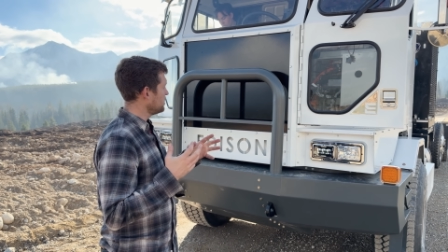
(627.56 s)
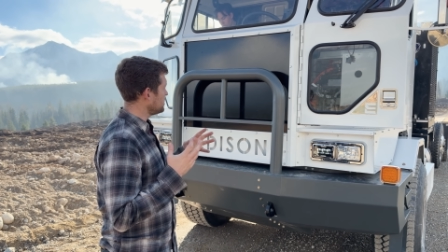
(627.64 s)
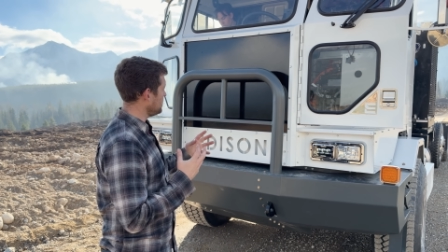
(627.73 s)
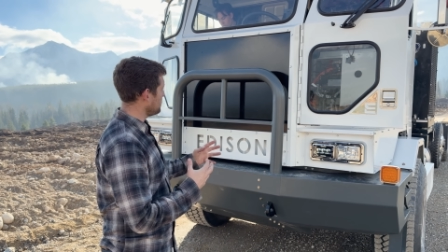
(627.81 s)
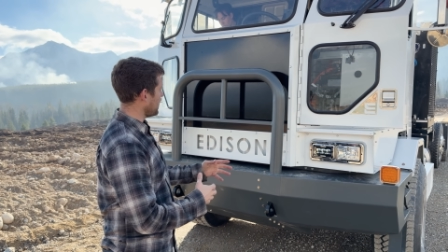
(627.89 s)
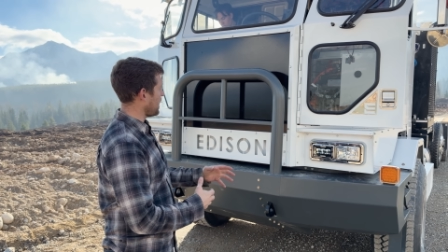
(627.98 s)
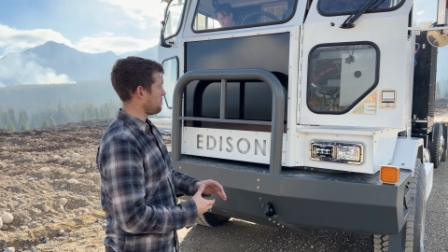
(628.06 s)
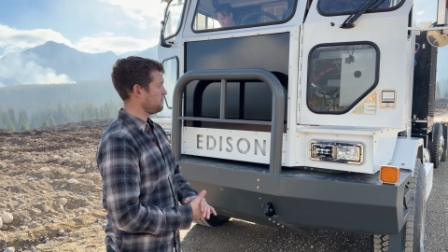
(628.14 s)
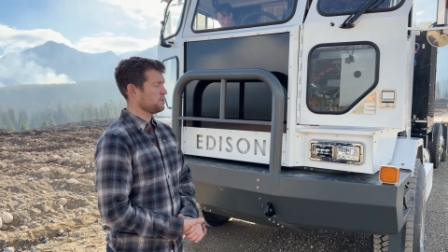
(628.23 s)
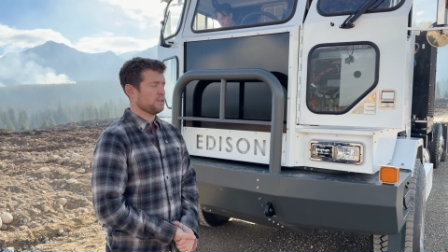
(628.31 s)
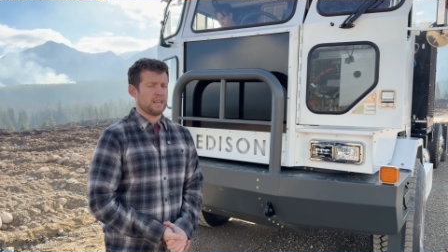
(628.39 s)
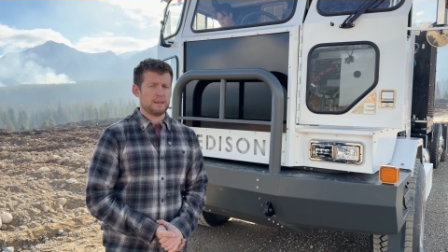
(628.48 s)
see what
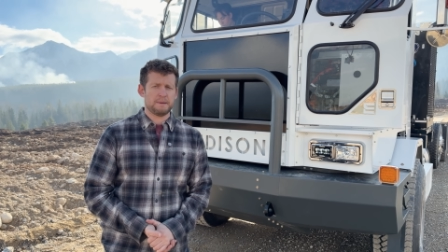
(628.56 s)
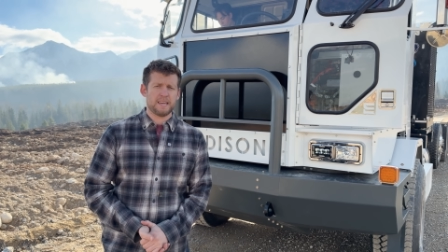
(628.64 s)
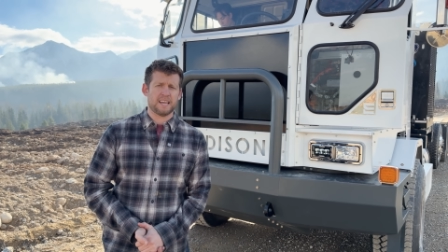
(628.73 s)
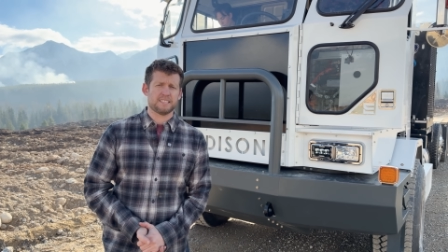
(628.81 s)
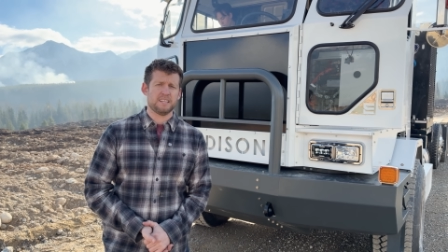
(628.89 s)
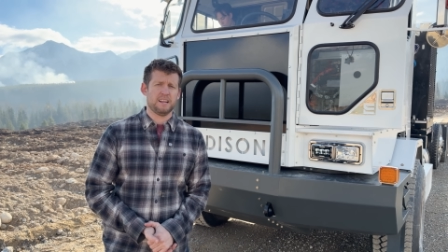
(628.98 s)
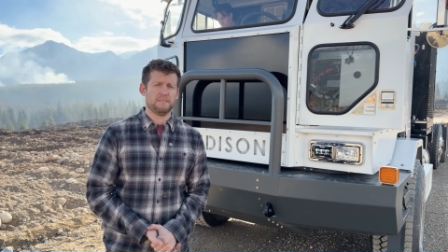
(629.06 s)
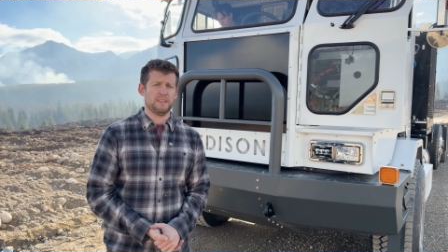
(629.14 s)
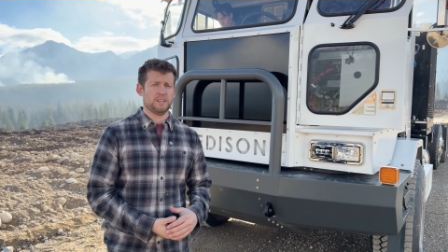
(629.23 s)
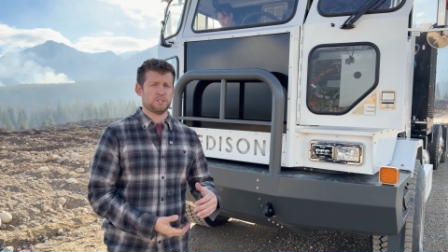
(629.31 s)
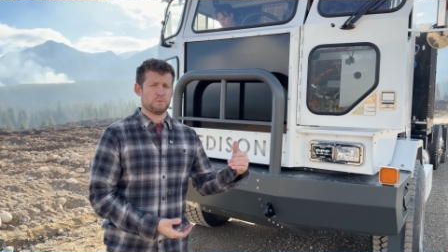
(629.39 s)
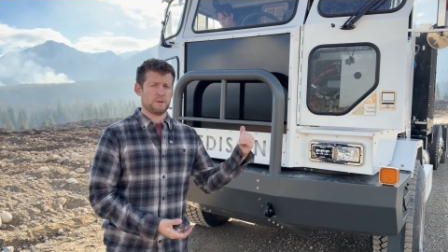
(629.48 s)
happens with ABS and
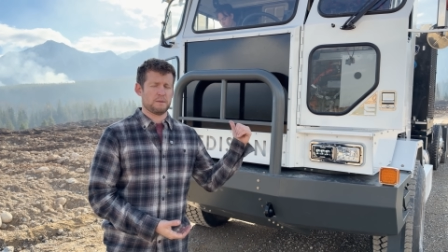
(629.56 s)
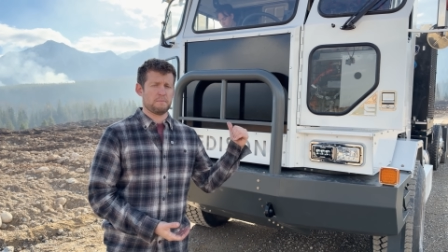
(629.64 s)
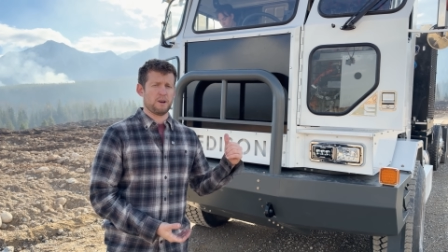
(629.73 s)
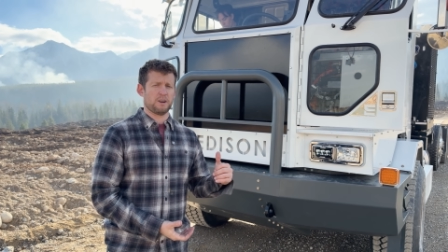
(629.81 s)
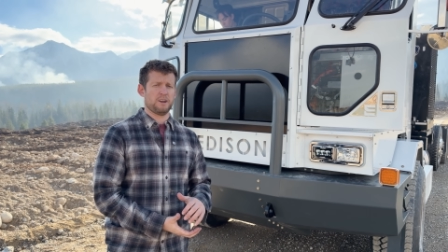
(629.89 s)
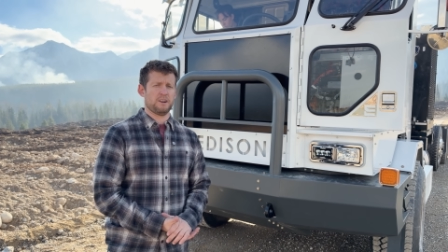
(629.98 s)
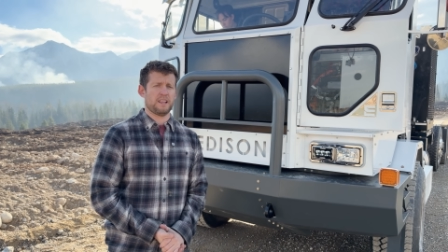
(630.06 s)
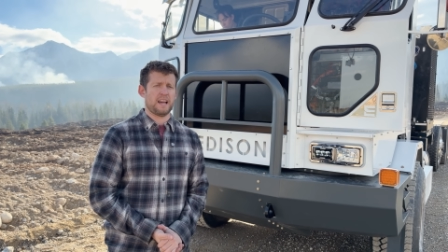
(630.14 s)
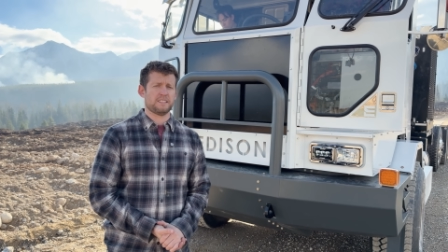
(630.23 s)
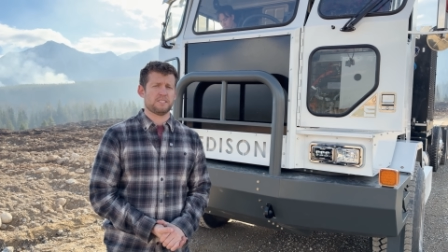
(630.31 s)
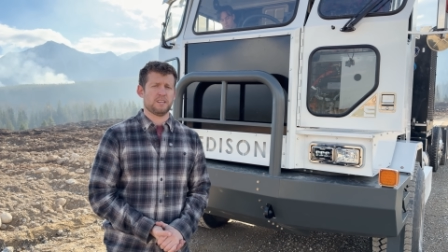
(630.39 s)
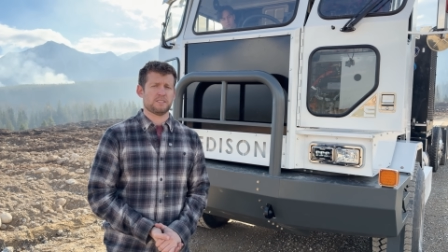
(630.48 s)
everything so we can monitor
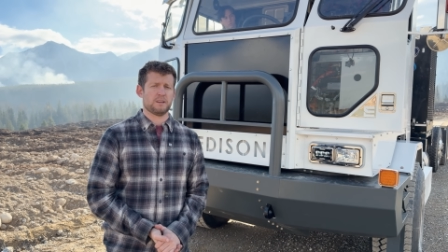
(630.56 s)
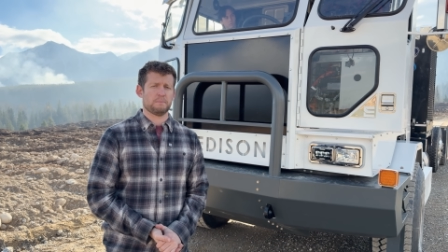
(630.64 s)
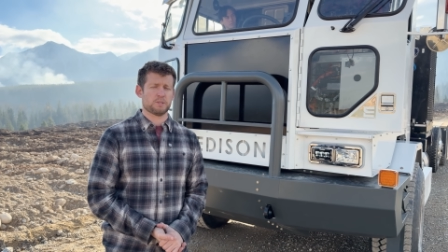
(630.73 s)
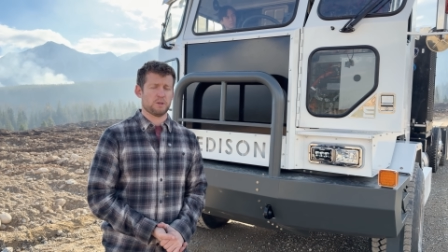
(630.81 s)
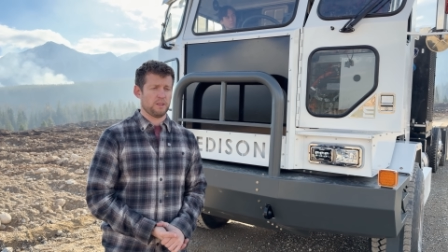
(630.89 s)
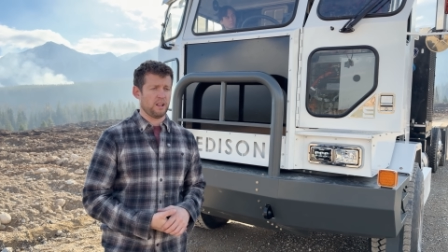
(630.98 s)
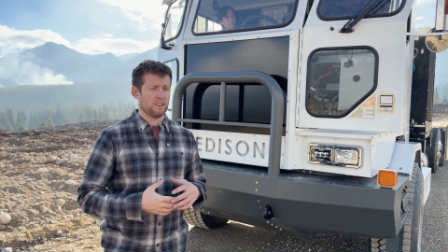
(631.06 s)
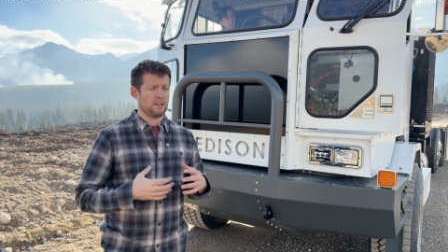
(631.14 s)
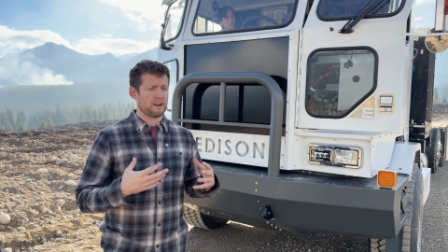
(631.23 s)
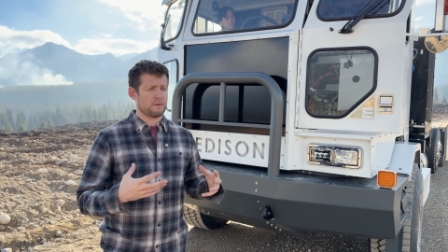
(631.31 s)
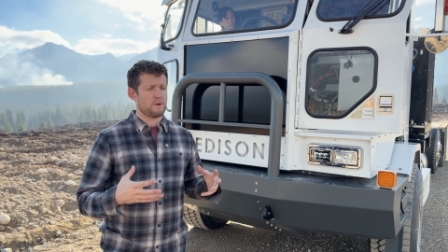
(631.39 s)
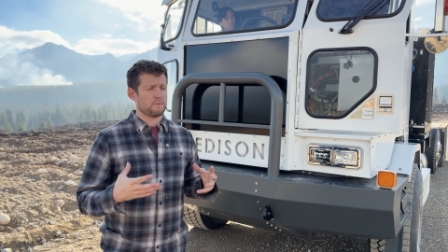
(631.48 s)
that system. So a
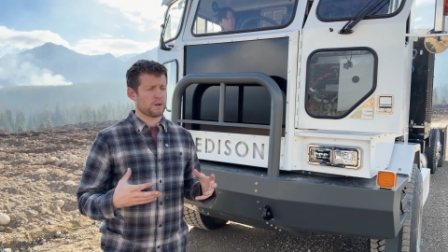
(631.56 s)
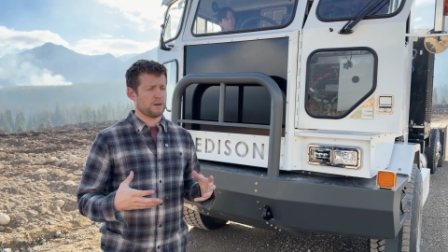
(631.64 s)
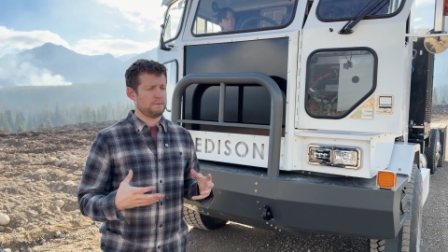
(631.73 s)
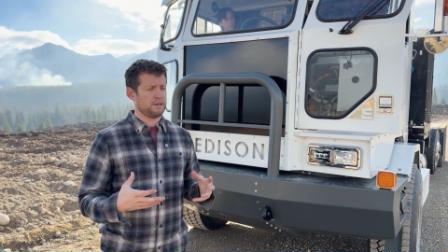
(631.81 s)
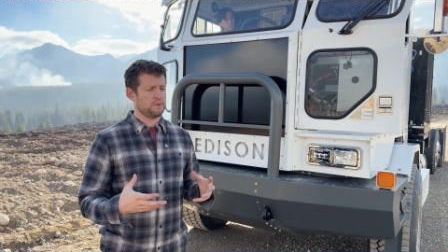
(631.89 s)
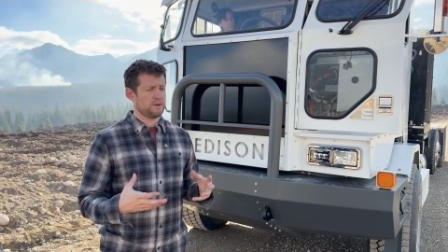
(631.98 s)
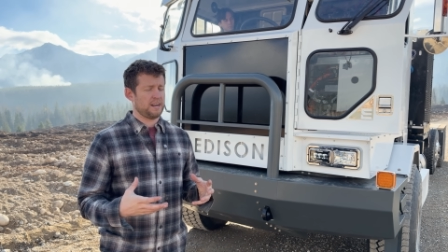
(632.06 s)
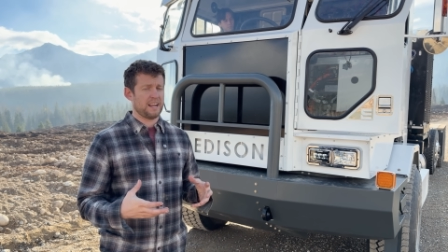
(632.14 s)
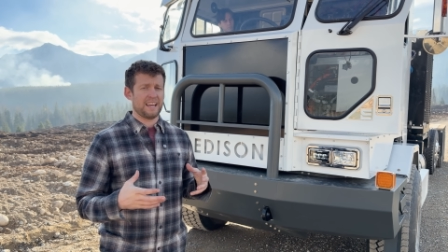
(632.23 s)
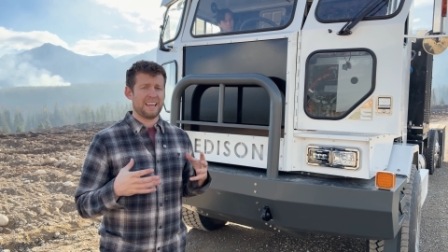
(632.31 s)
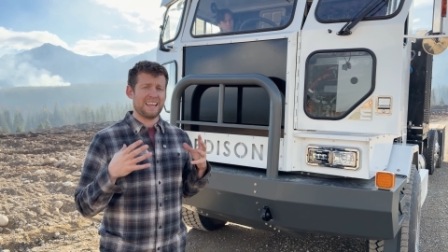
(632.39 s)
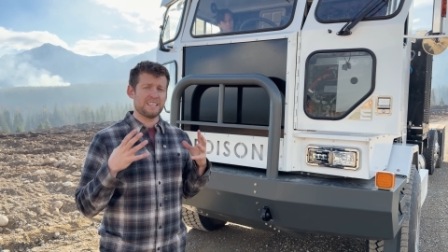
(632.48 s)
lot of what we're going to be doing
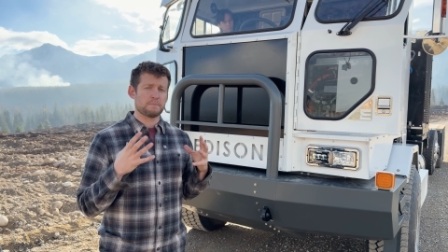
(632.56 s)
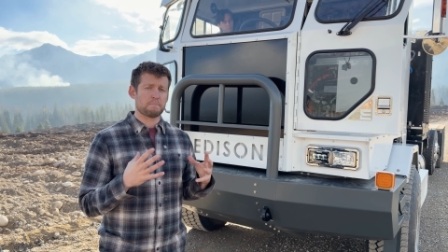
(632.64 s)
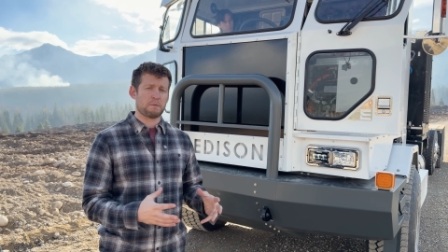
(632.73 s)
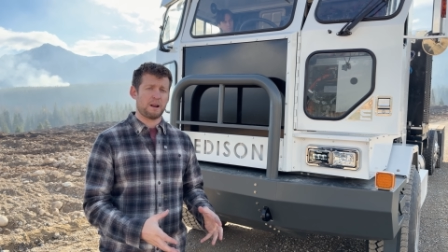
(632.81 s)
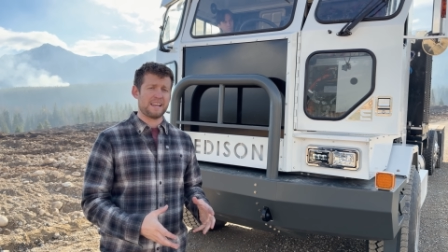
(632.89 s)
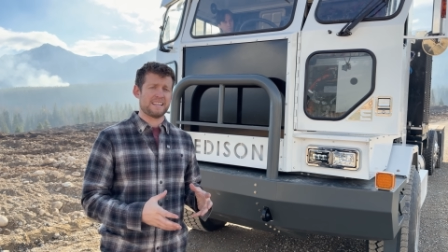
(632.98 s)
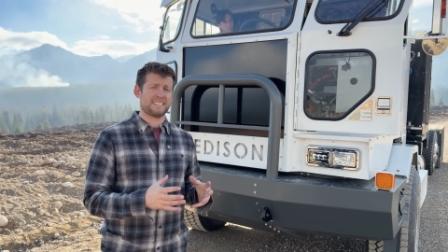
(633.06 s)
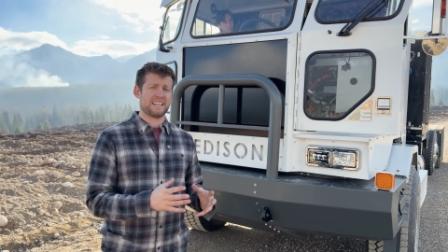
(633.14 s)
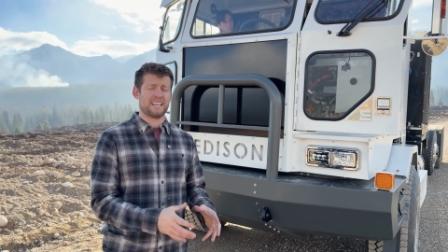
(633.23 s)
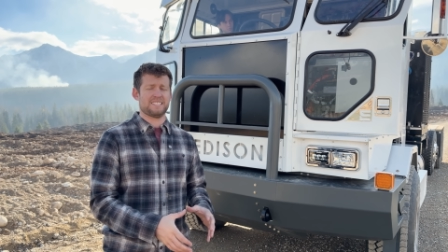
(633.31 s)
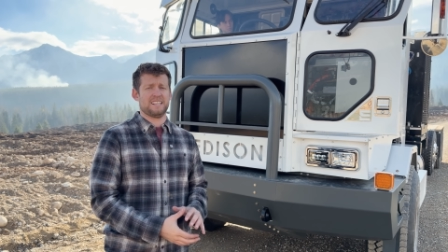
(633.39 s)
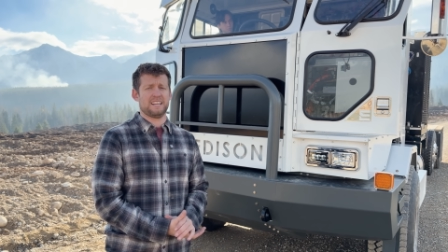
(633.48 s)
today is brake
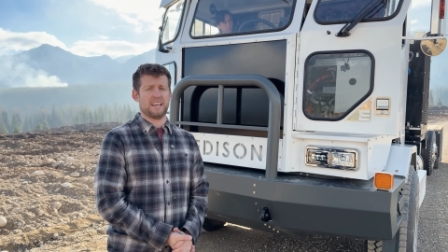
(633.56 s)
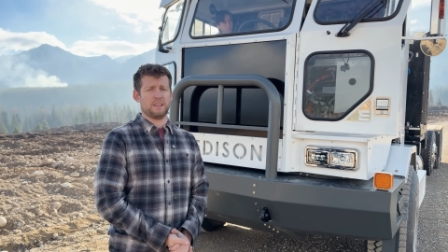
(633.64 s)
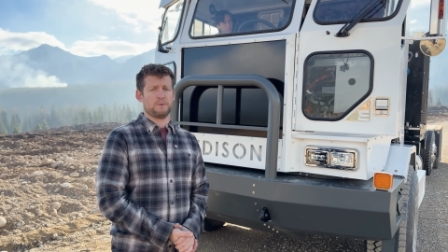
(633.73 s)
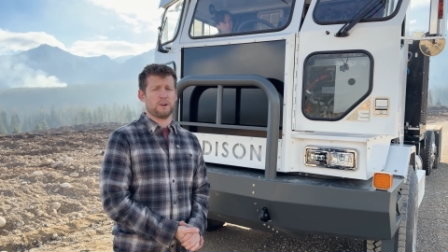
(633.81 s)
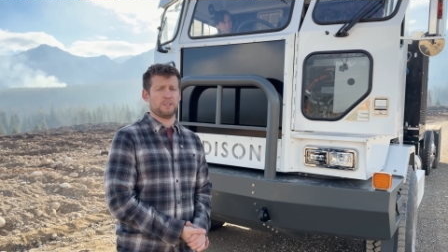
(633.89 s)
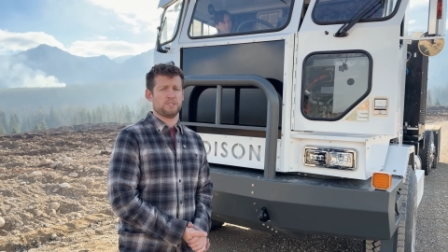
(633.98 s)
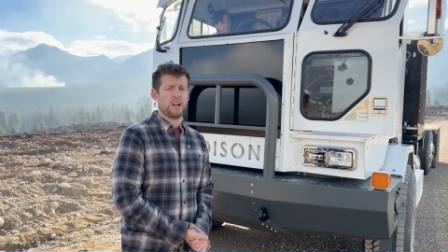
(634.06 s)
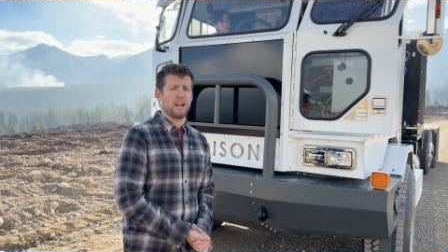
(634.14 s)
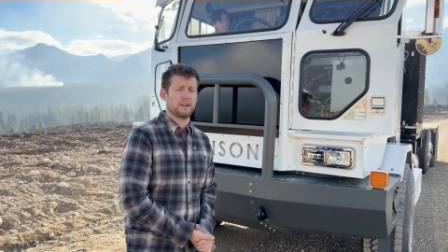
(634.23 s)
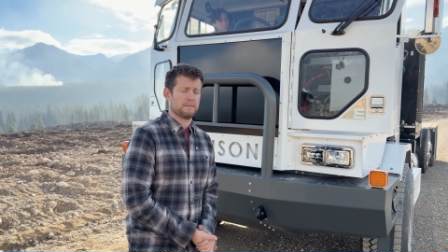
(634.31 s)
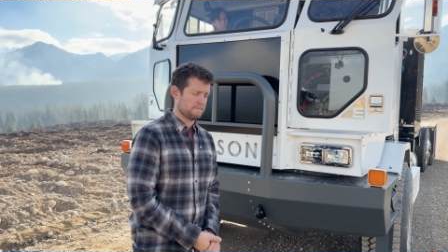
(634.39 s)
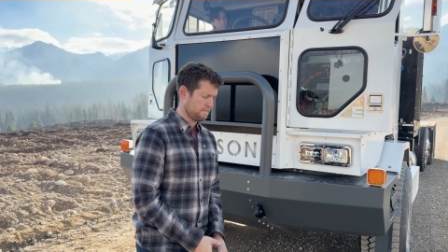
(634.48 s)
testing now that we're on the track.